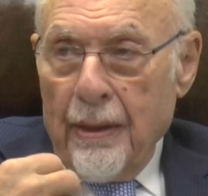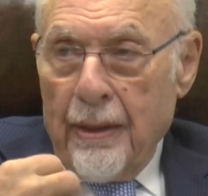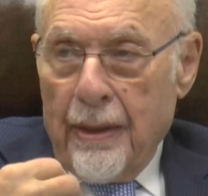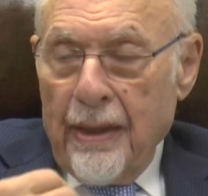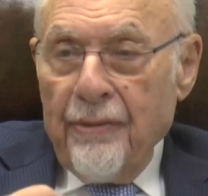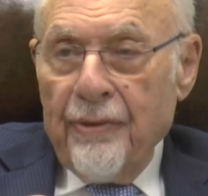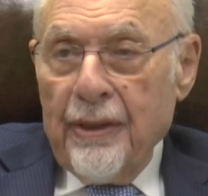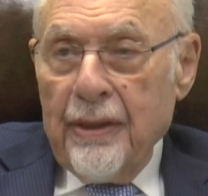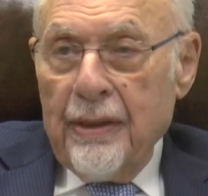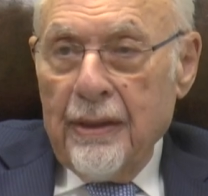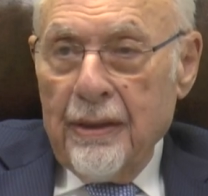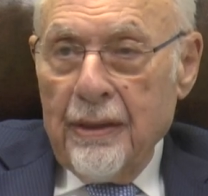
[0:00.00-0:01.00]

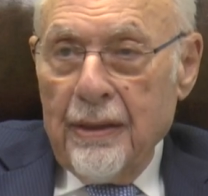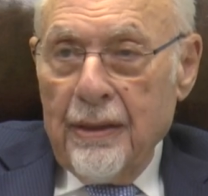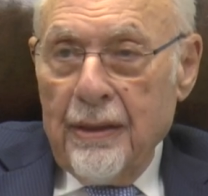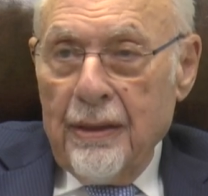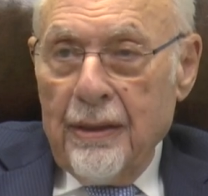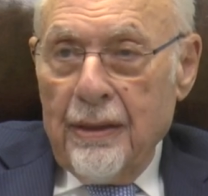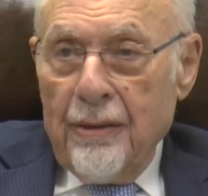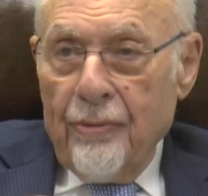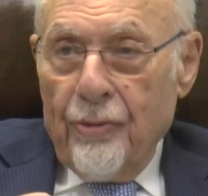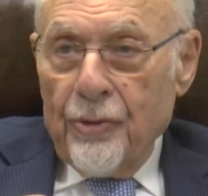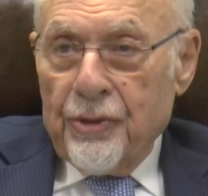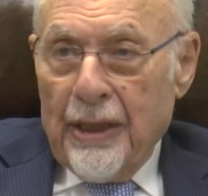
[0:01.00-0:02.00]
craving
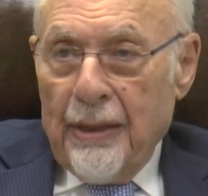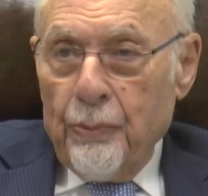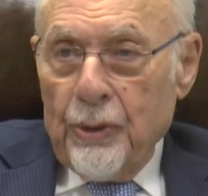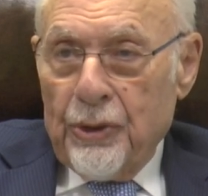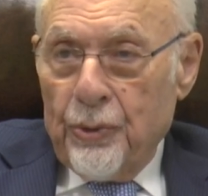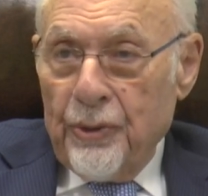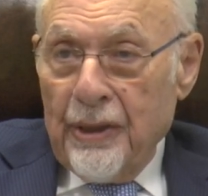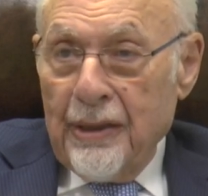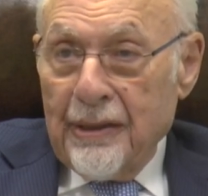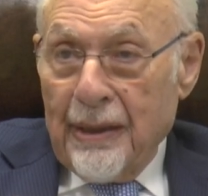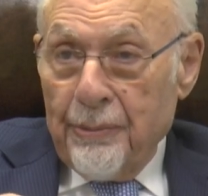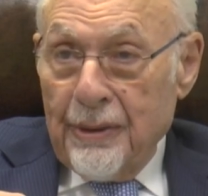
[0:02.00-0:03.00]
for jam, which today,
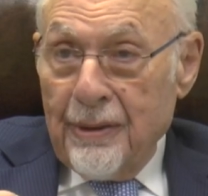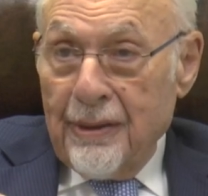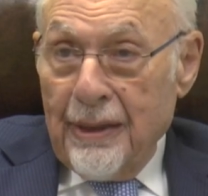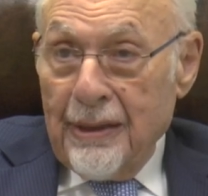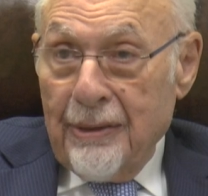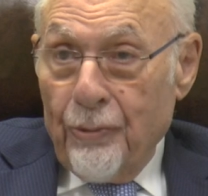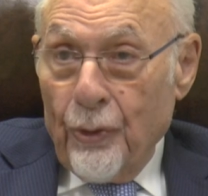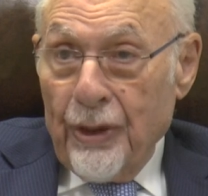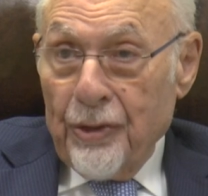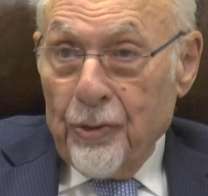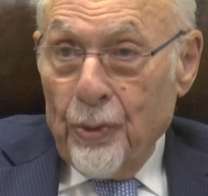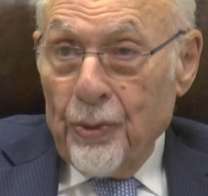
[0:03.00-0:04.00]
I in 84
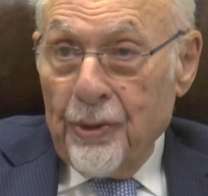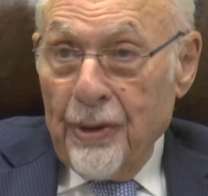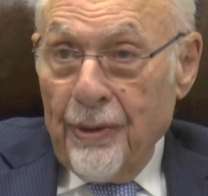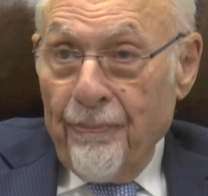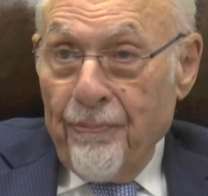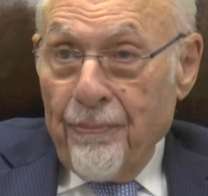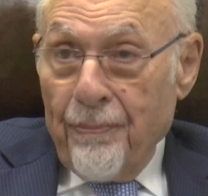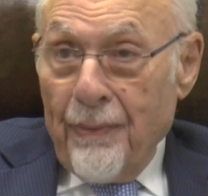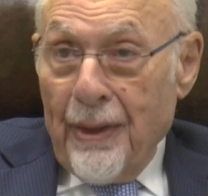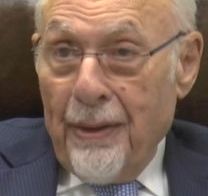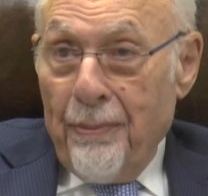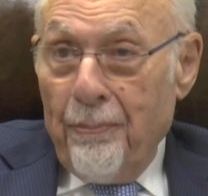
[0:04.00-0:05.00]
years old,
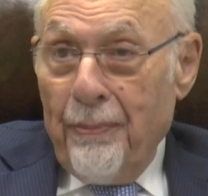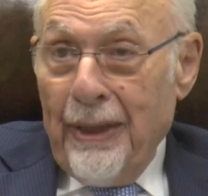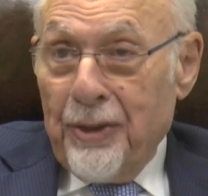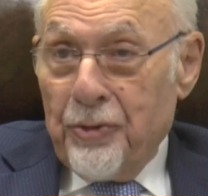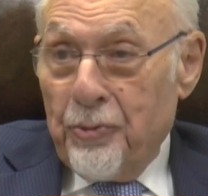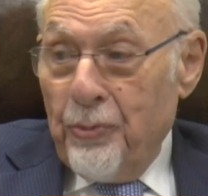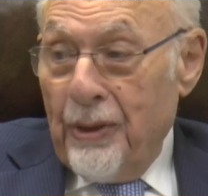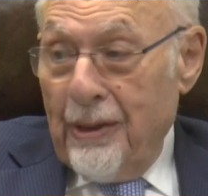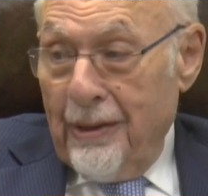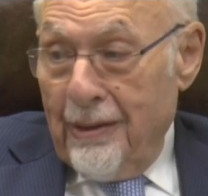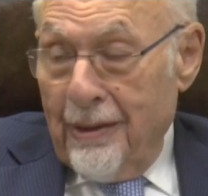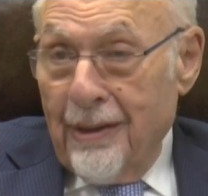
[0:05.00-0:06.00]
makes
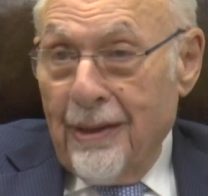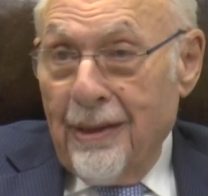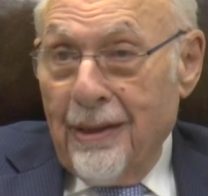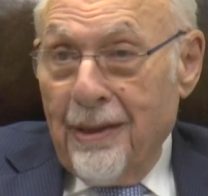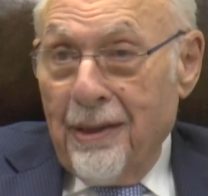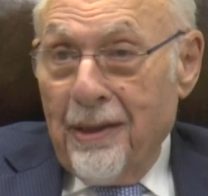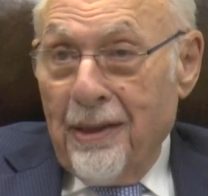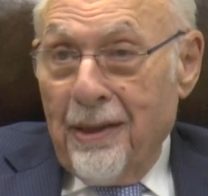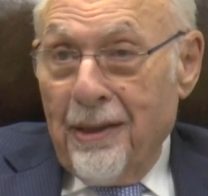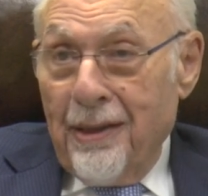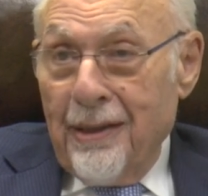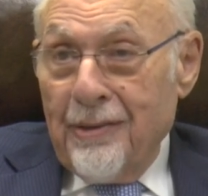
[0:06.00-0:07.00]
me,
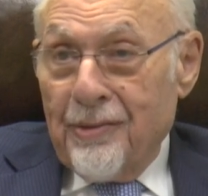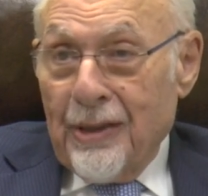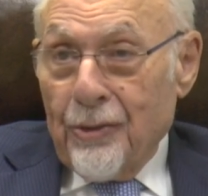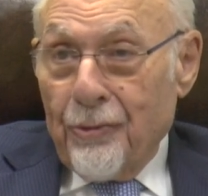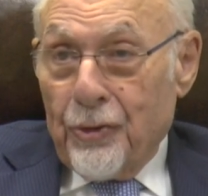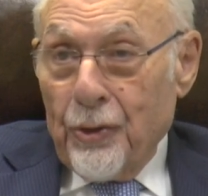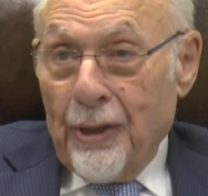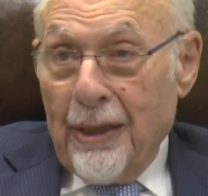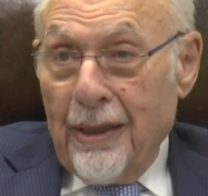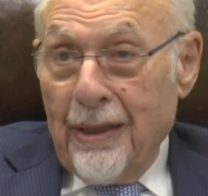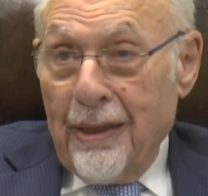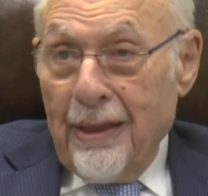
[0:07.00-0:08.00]
instead of
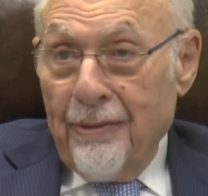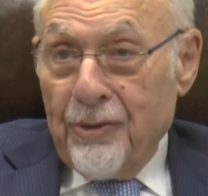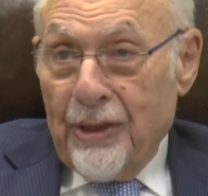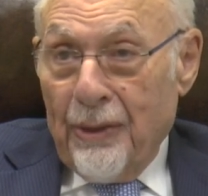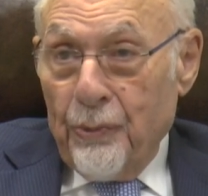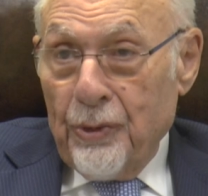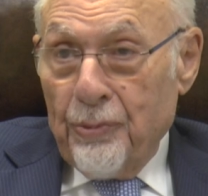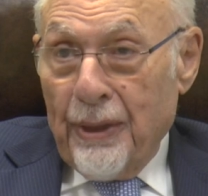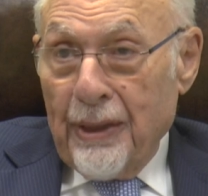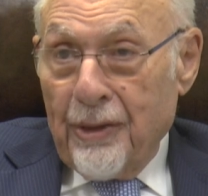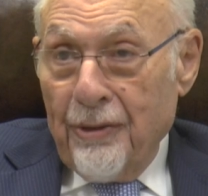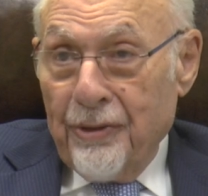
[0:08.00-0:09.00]
sugar, have jam with
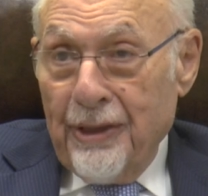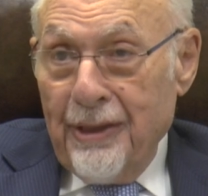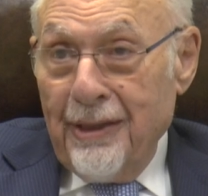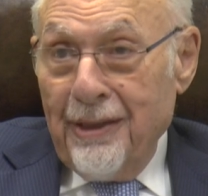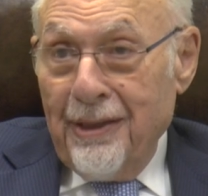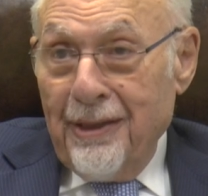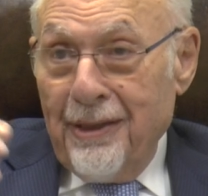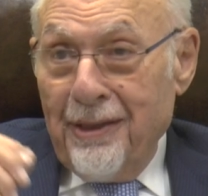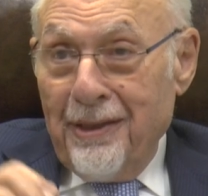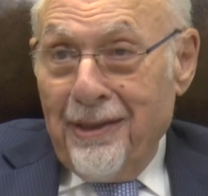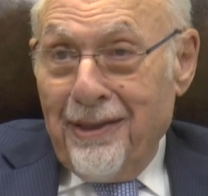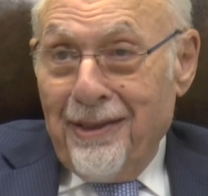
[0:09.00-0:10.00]
my coffee.
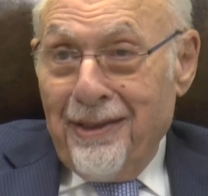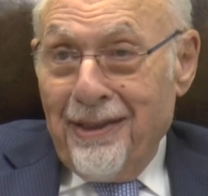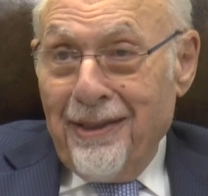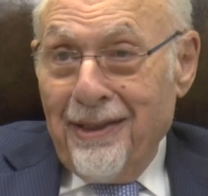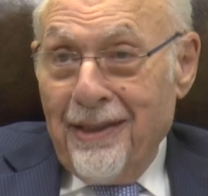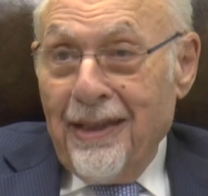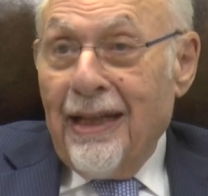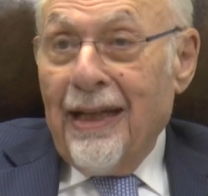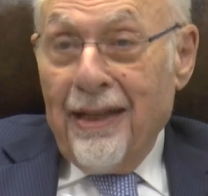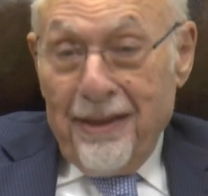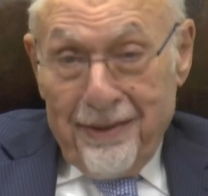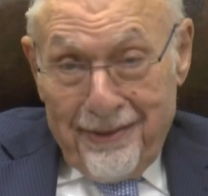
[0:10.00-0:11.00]
And you've kept this
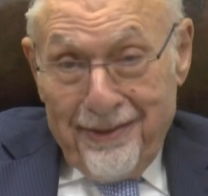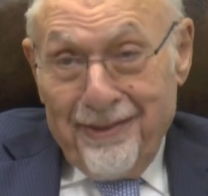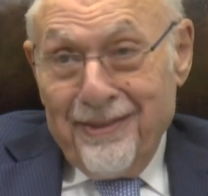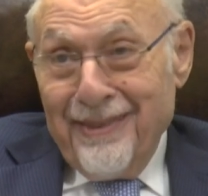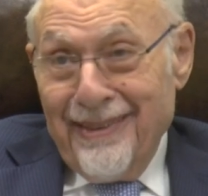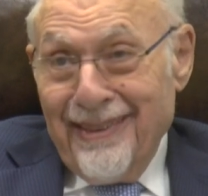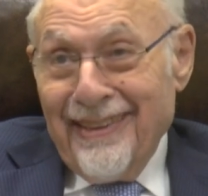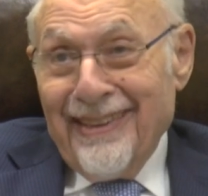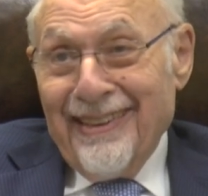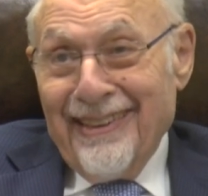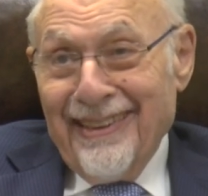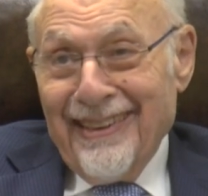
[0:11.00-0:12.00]
tradition
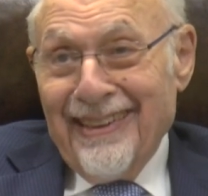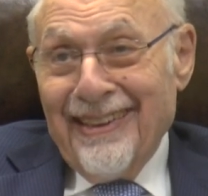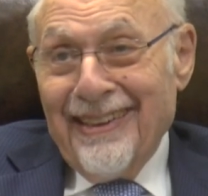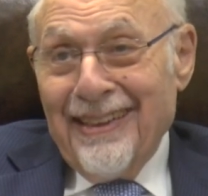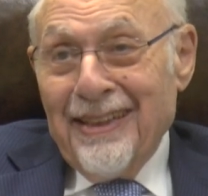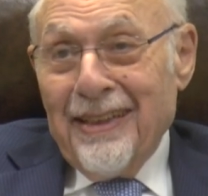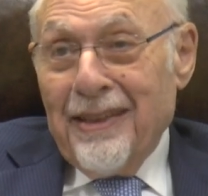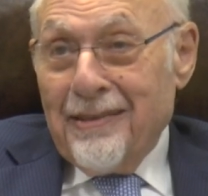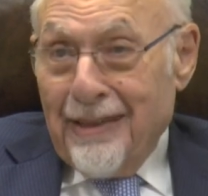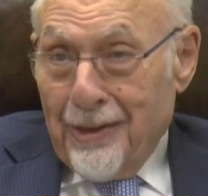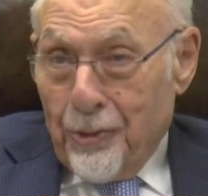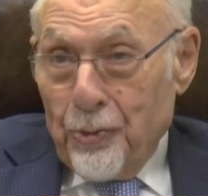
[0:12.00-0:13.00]
to this very day?
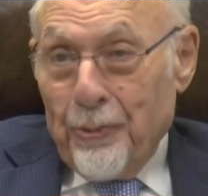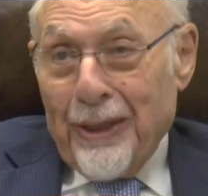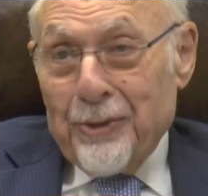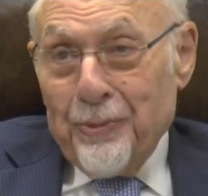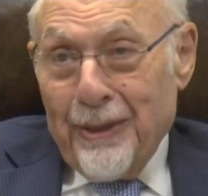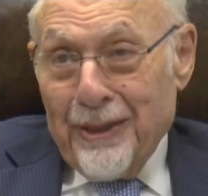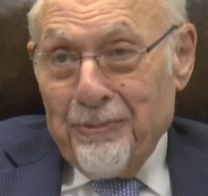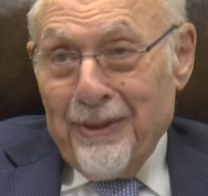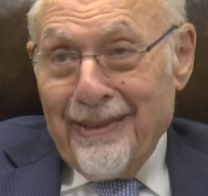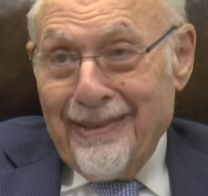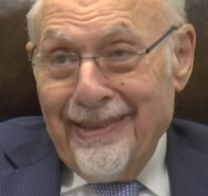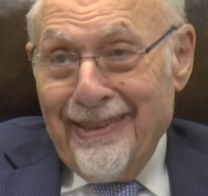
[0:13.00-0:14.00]
That goes back to
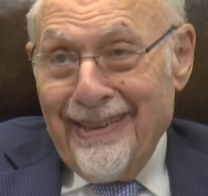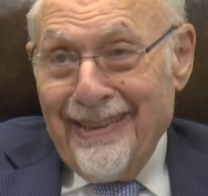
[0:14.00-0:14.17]
Bergen-Belsen.